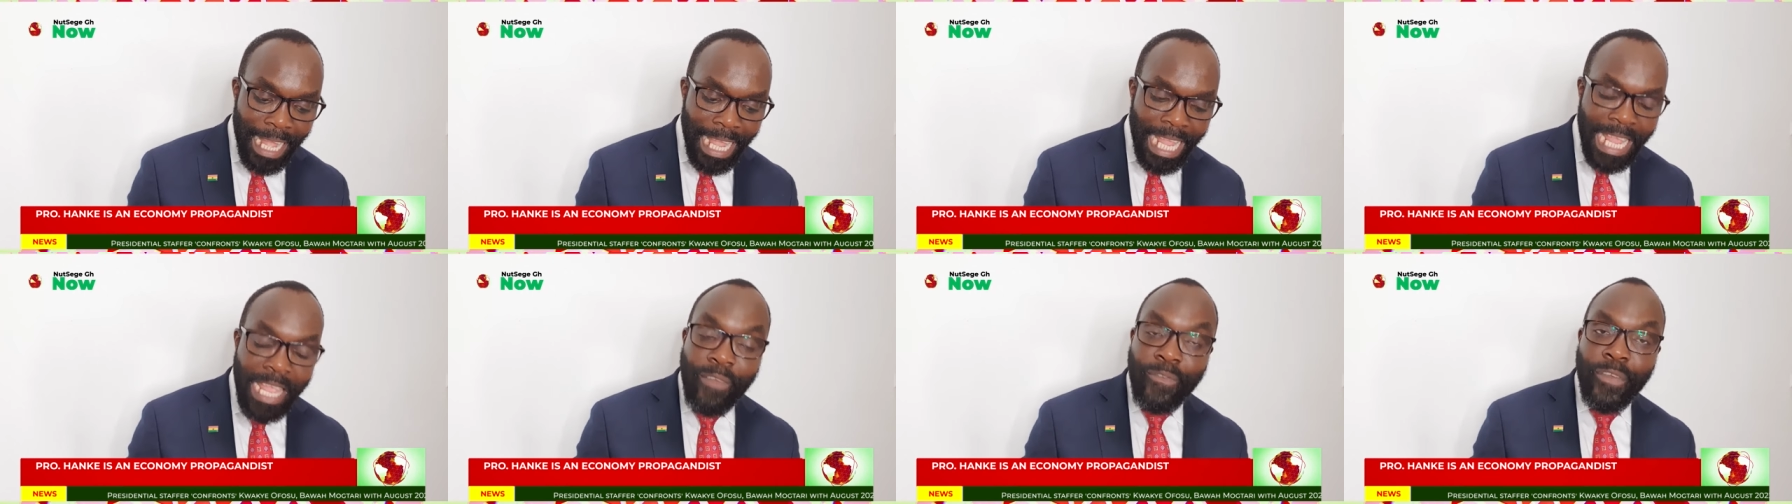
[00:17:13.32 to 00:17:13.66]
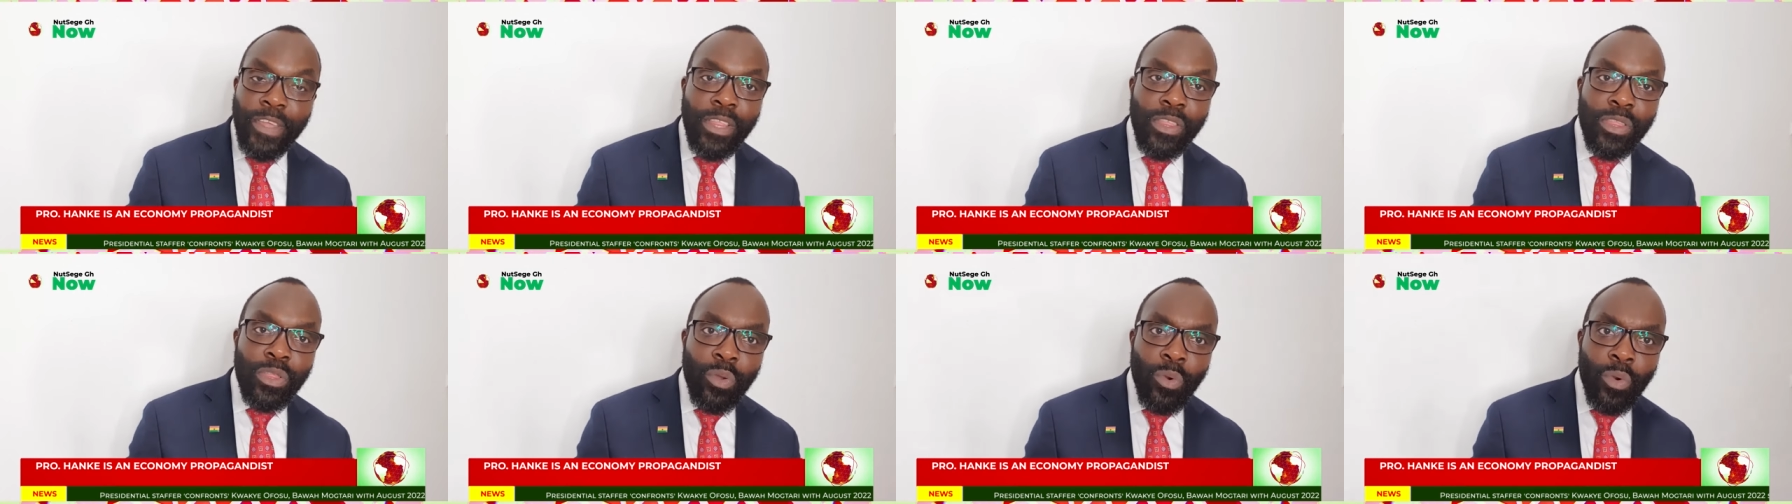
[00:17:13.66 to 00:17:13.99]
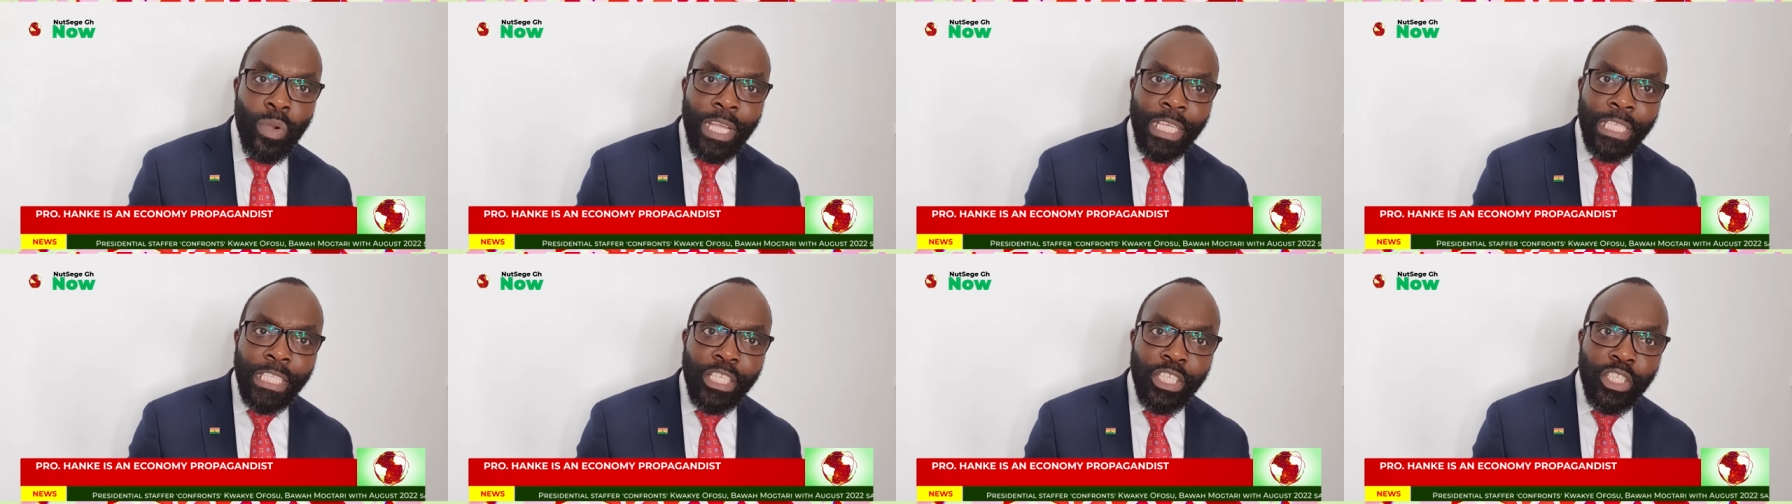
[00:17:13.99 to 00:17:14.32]
even though
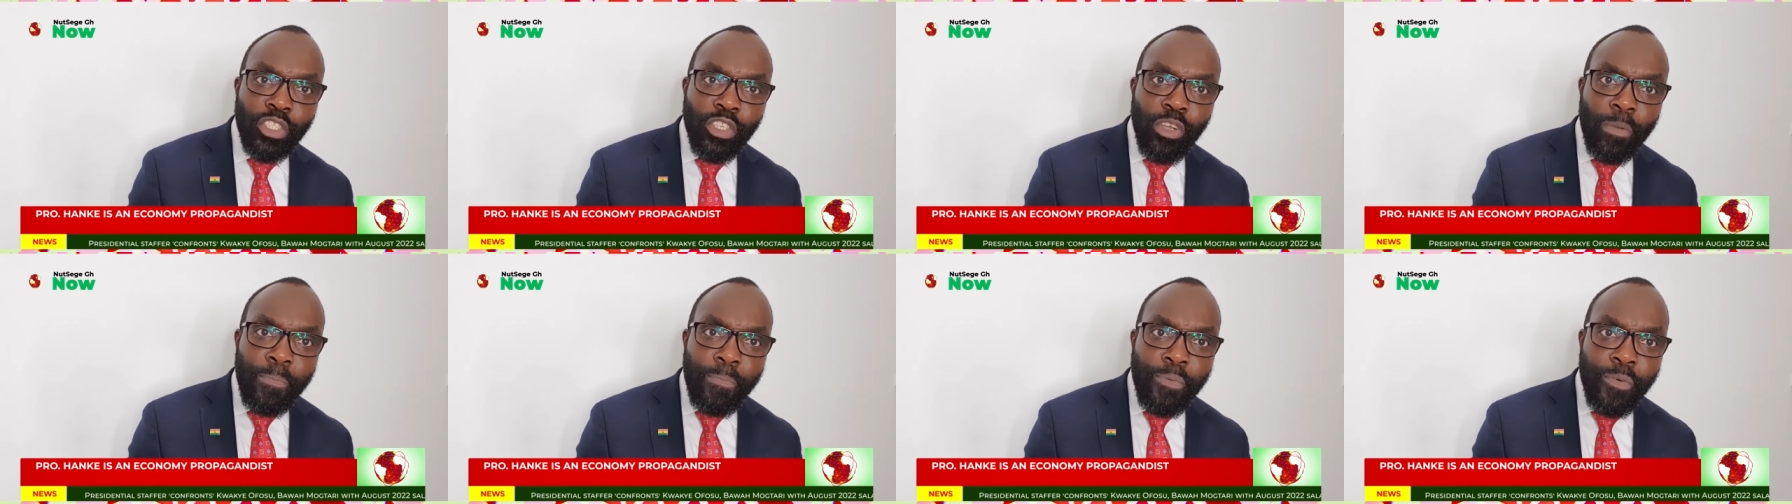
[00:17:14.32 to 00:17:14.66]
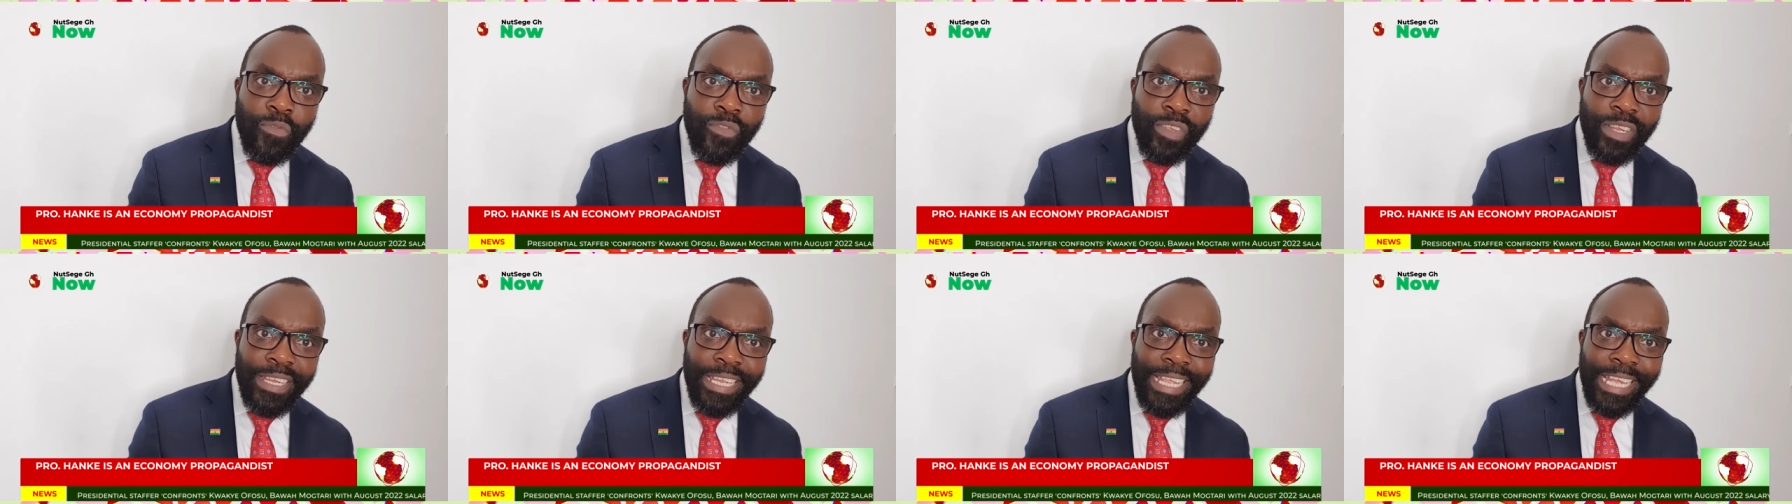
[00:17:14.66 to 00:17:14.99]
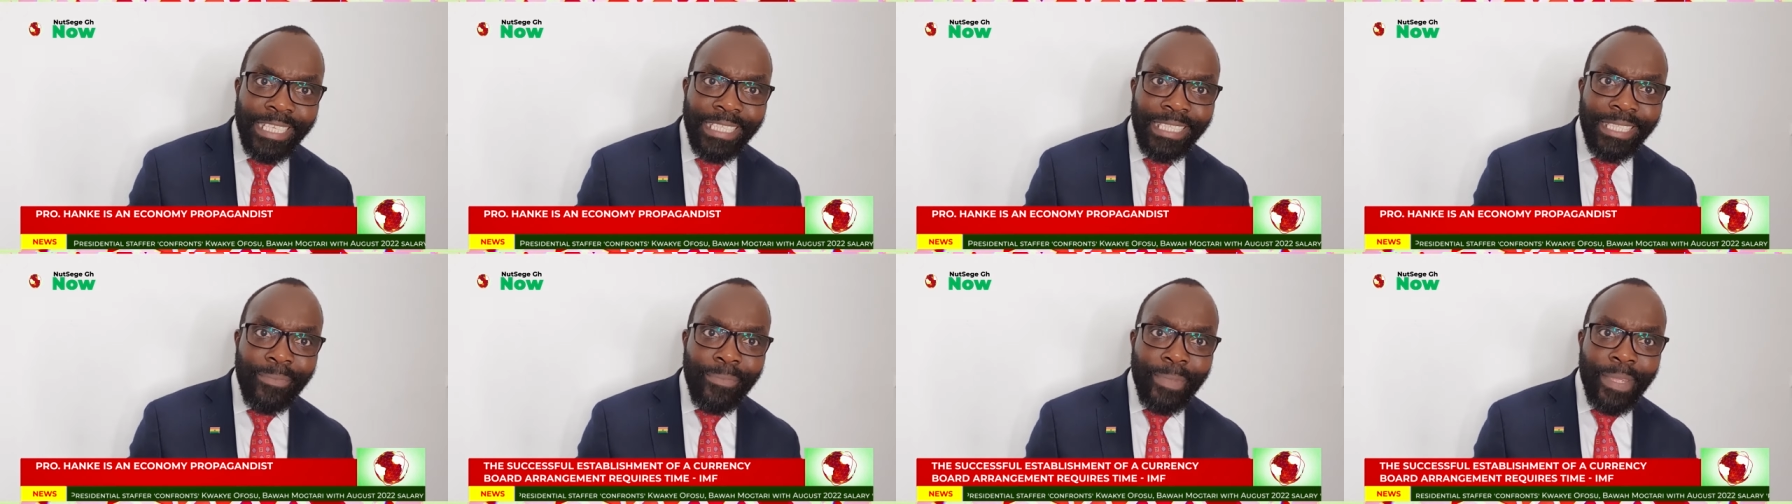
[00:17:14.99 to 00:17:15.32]
it is not proven
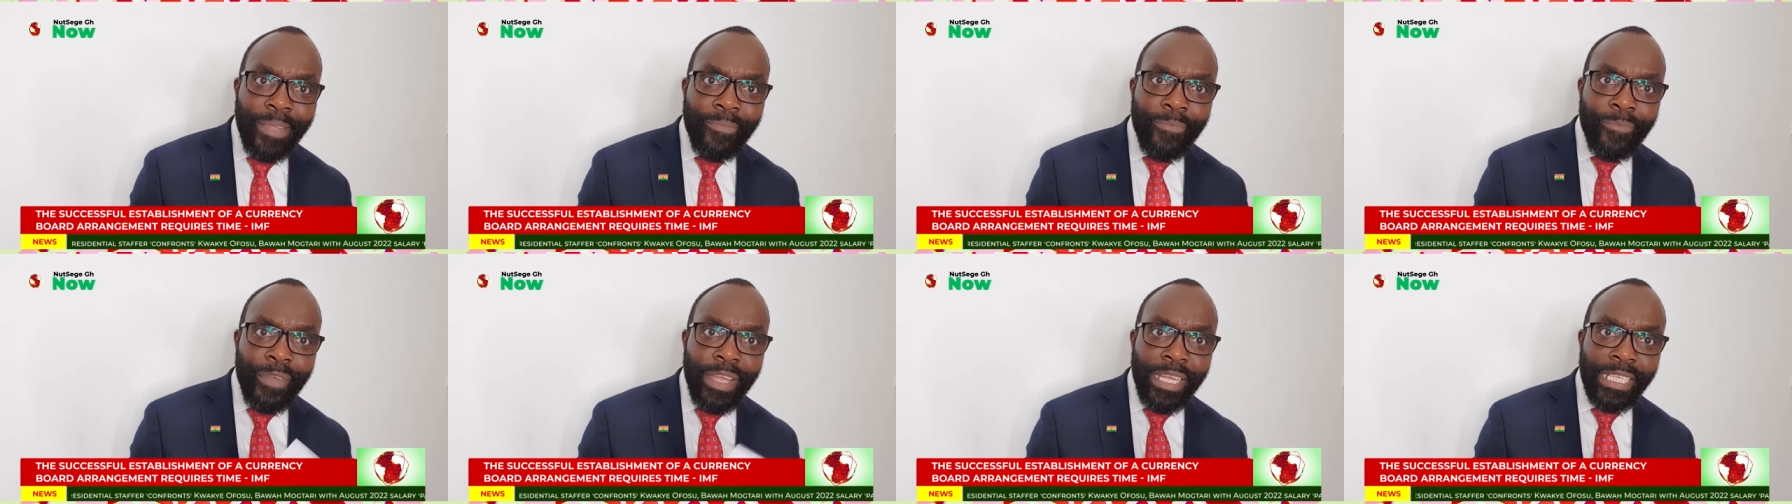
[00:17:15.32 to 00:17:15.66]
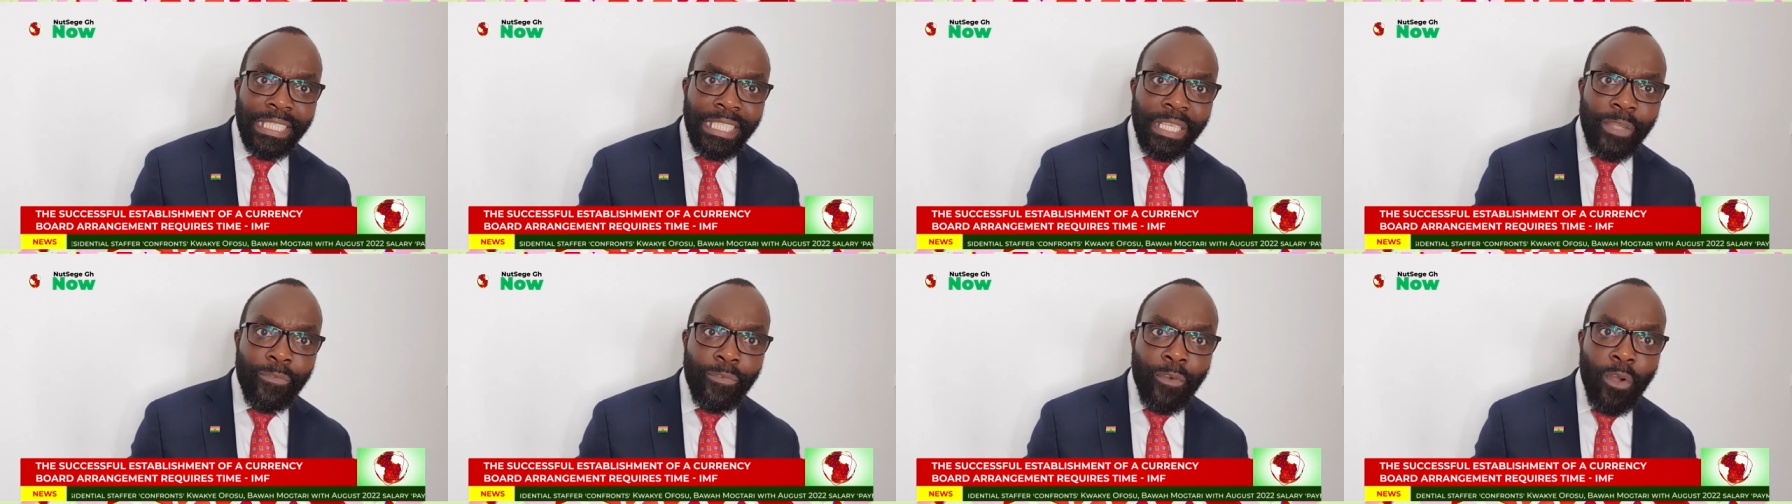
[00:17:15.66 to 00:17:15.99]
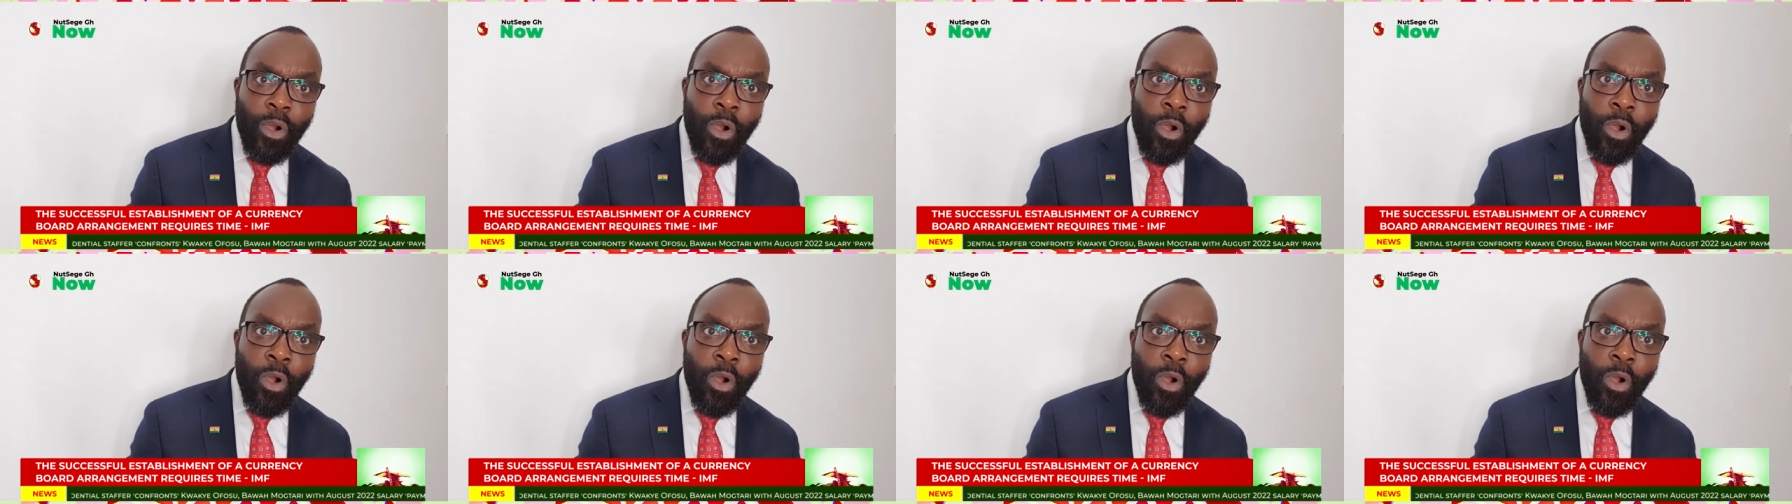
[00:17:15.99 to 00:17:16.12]
yet to be effective